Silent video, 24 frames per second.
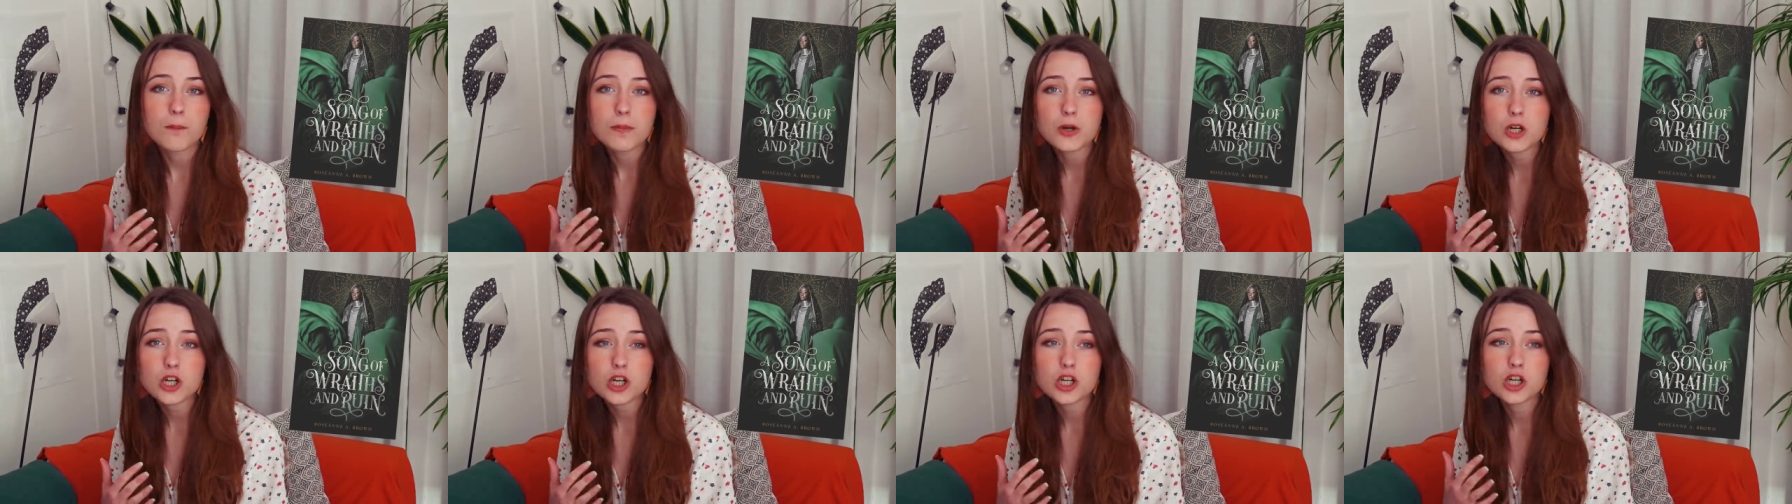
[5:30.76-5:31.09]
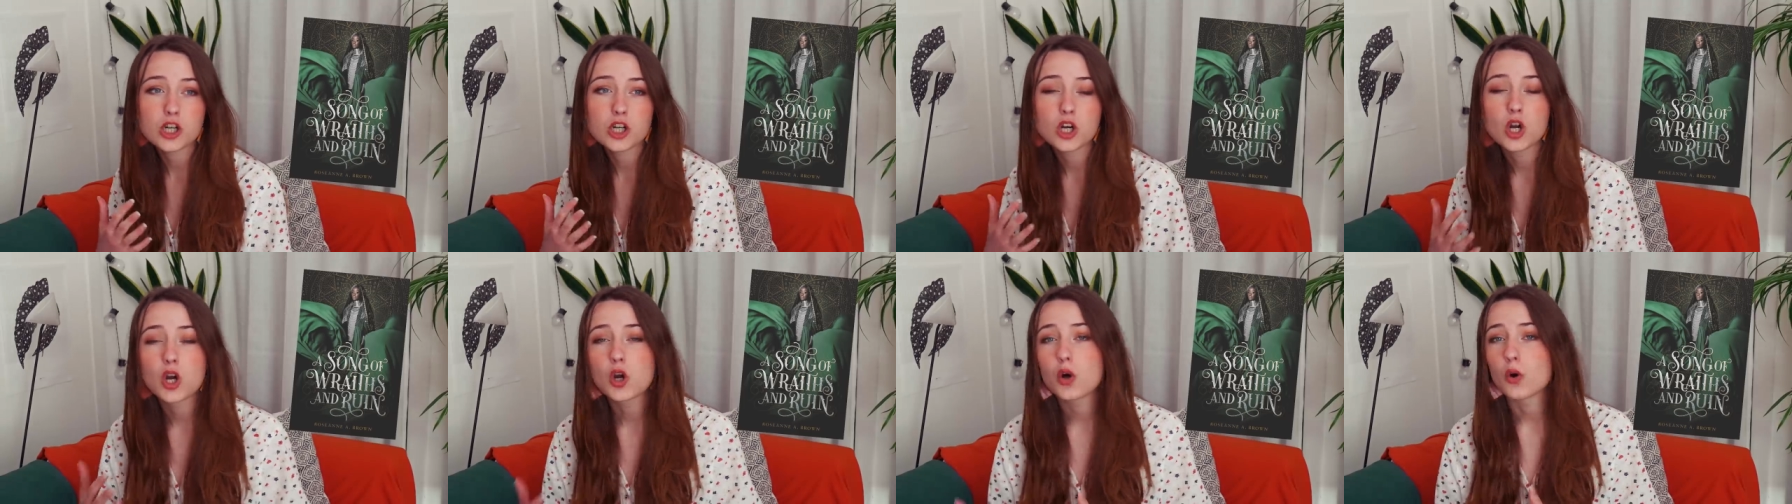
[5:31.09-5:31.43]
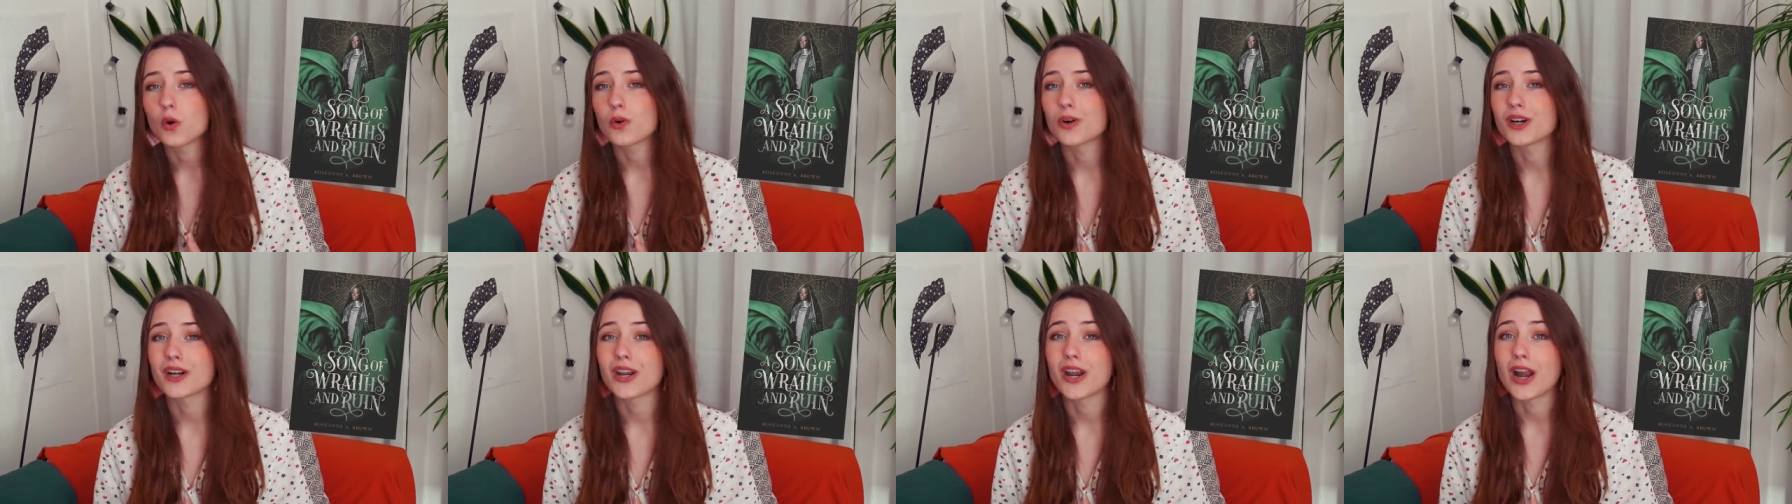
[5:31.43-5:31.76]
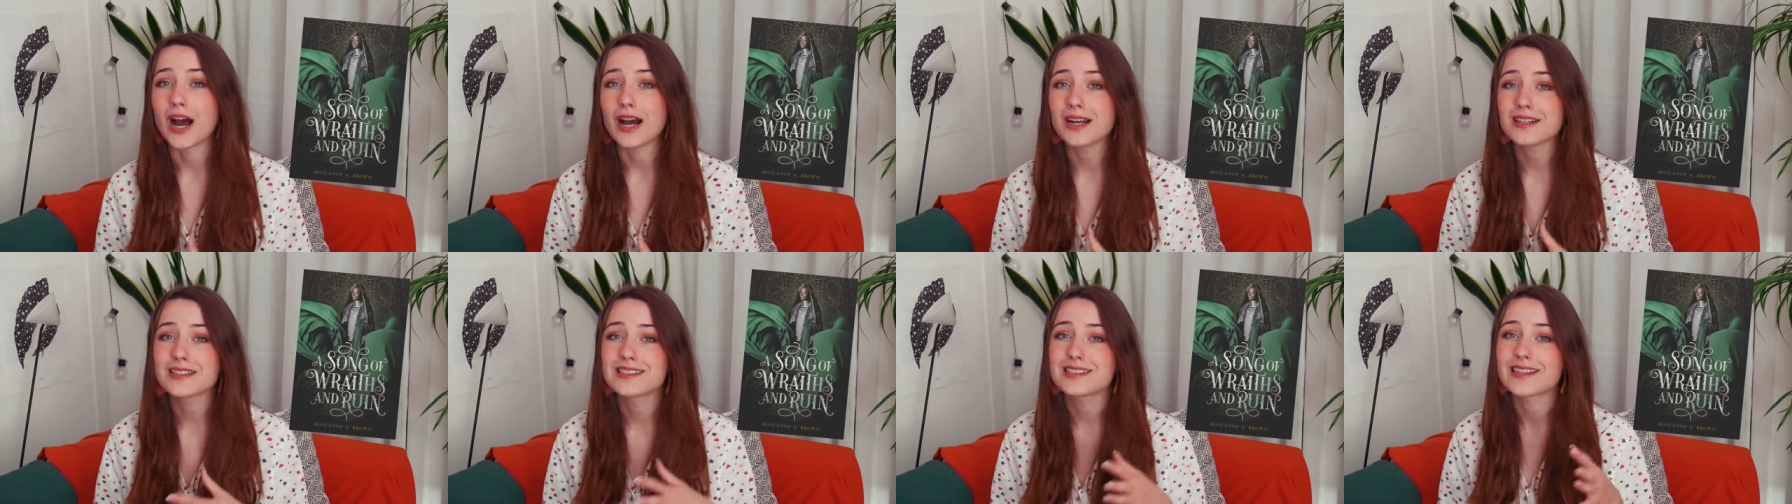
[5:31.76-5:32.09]
book or
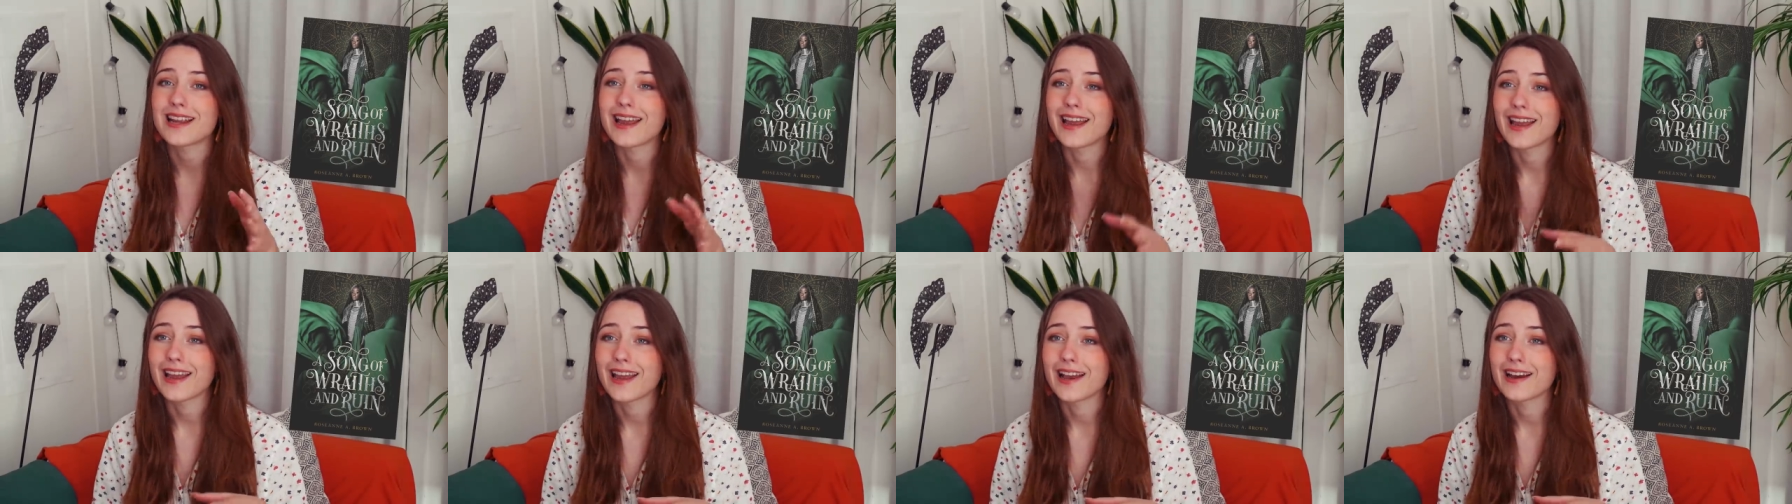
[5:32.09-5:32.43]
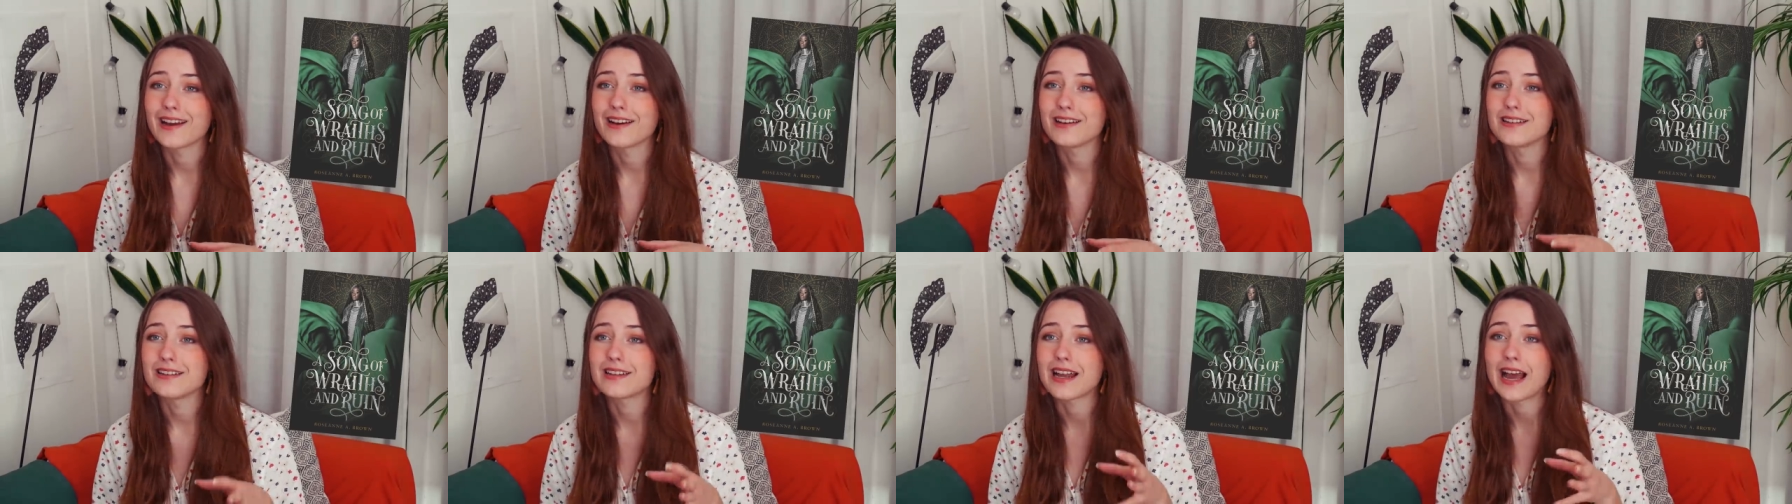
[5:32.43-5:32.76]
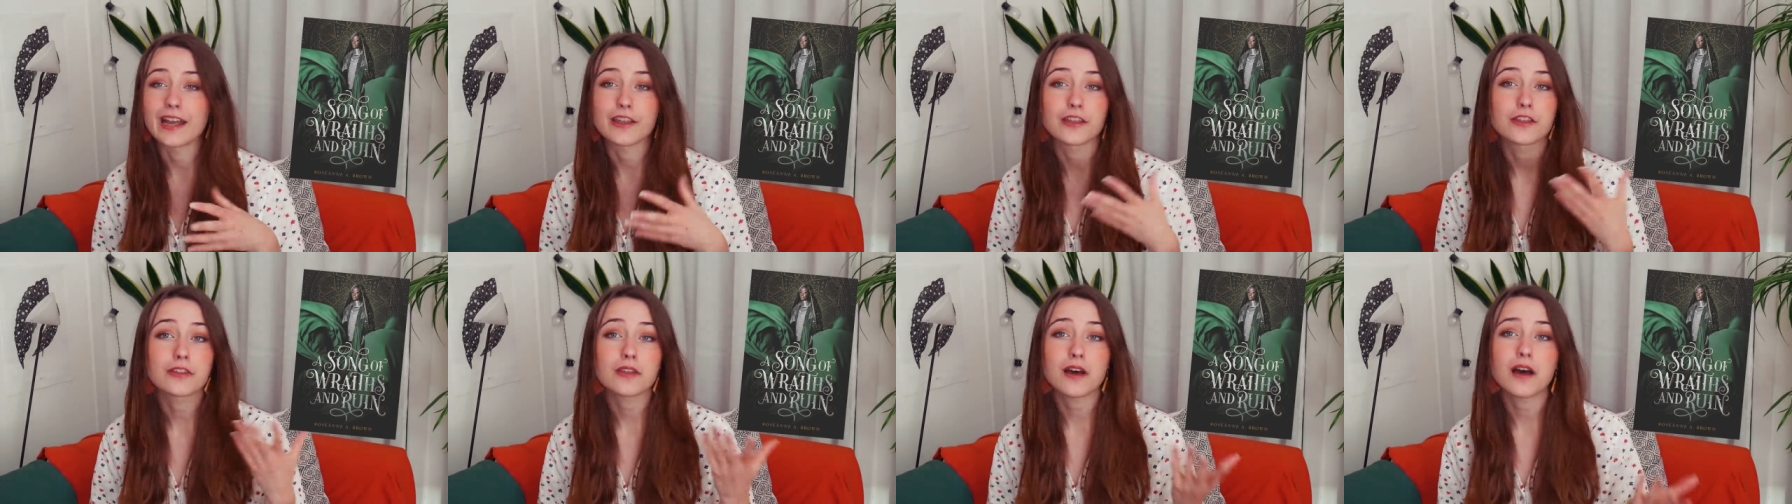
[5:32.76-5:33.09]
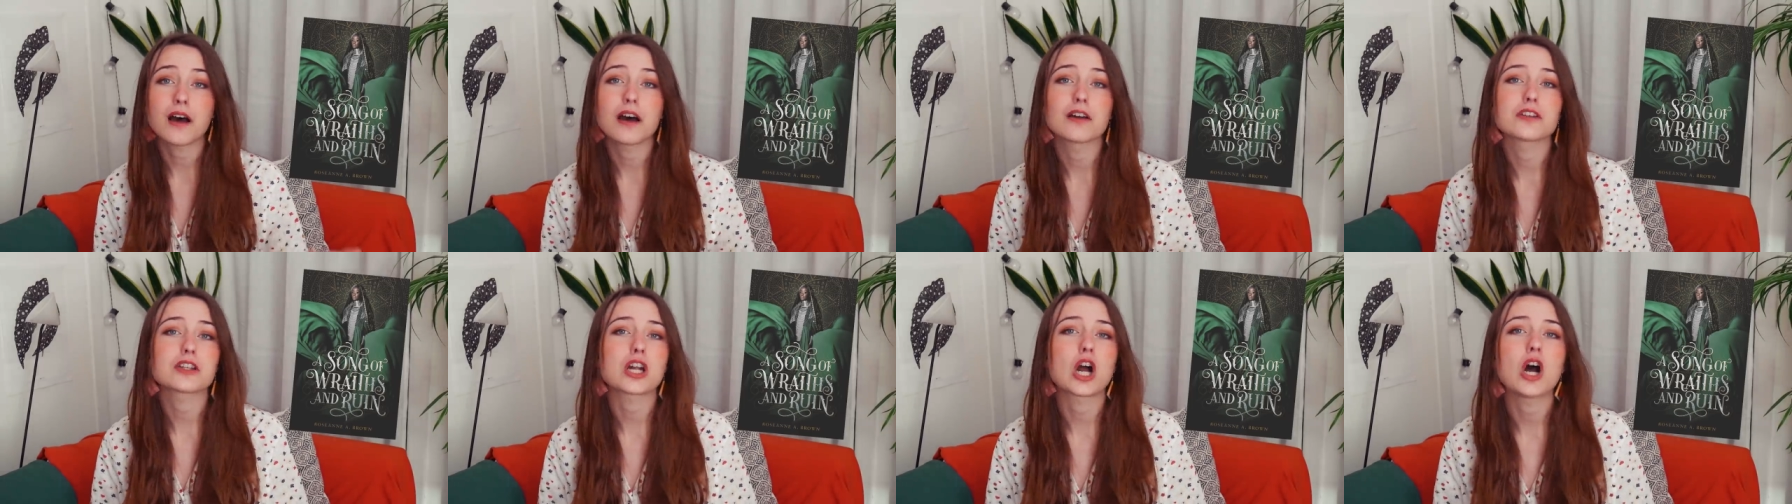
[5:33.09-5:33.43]
not? And I
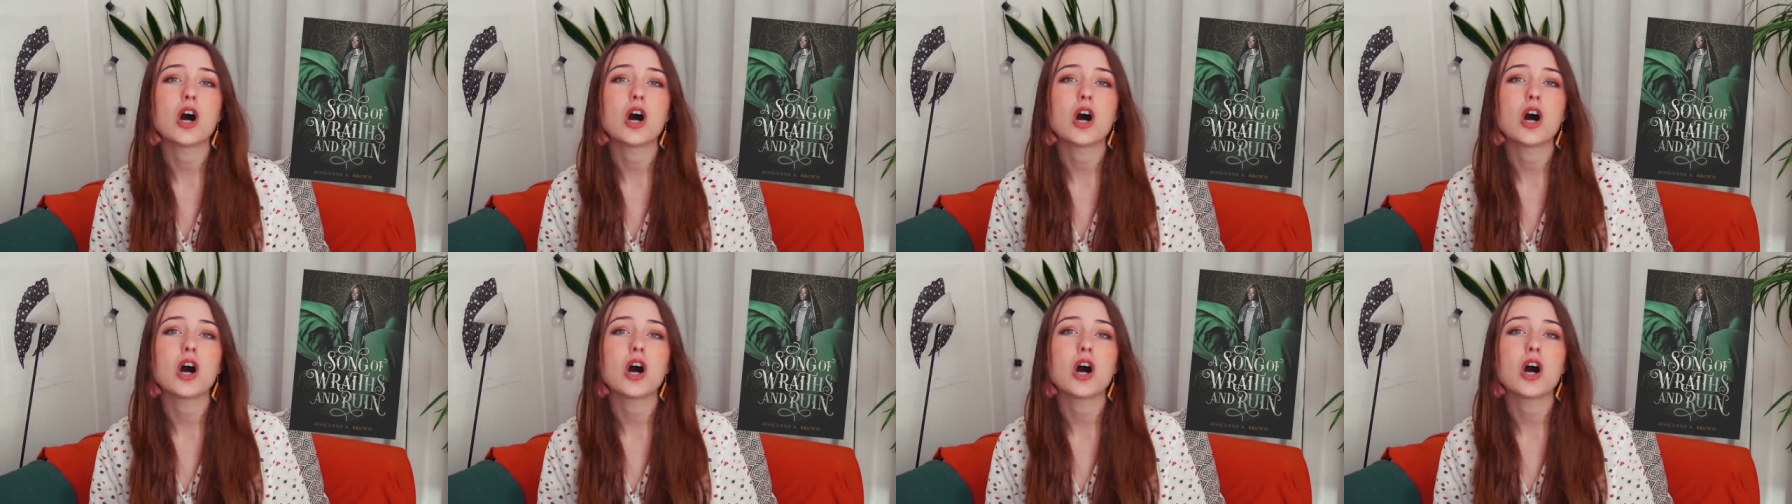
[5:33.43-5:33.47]
thought,